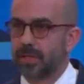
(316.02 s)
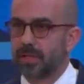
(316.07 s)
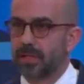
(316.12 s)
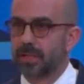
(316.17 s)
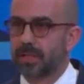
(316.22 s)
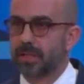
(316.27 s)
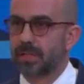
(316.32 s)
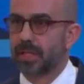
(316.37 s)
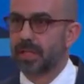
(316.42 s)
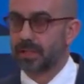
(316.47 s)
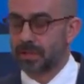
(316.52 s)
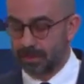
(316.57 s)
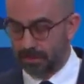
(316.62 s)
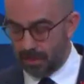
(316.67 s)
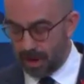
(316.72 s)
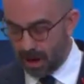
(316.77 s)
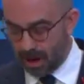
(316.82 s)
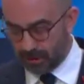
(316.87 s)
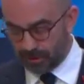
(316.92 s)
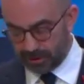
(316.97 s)
just like
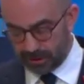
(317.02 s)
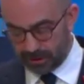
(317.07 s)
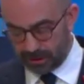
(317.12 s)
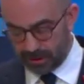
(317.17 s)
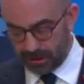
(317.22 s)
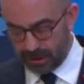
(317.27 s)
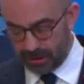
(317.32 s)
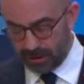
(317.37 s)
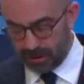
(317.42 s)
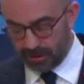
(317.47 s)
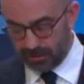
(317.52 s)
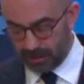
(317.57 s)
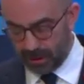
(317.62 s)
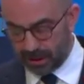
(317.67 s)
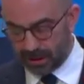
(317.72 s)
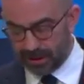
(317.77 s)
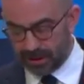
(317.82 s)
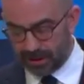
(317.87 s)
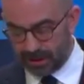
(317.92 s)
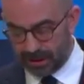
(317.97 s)
democracy,
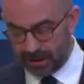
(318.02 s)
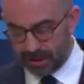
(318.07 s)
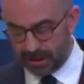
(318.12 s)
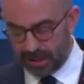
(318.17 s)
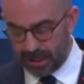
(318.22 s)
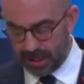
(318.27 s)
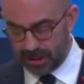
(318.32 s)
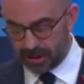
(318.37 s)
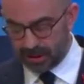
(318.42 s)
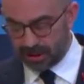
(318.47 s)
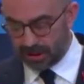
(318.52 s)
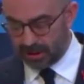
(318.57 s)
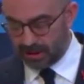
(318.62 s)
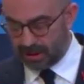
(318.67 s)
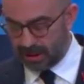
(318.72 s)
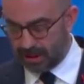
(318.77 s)
reconciliation,